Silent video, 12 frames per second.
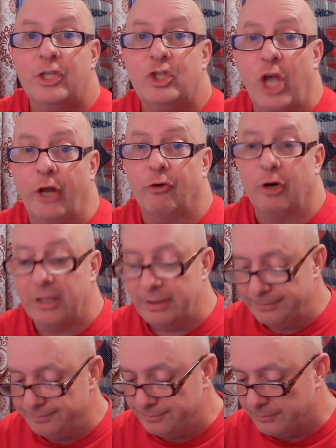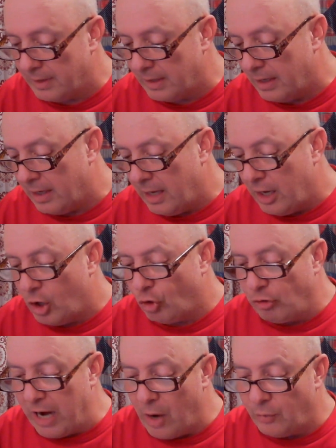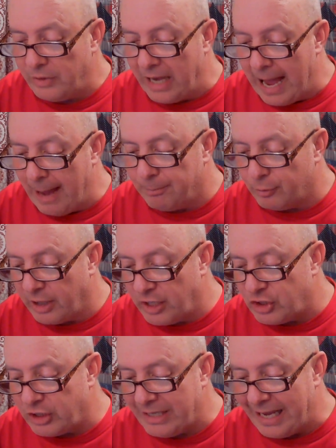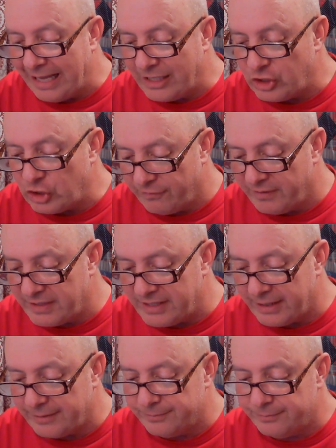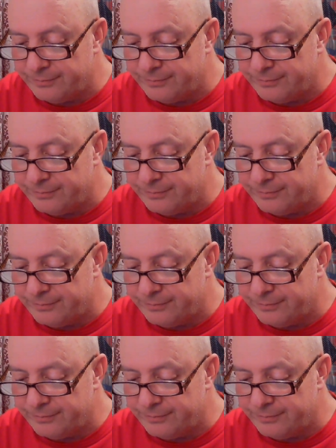General. Ground operation and servicing.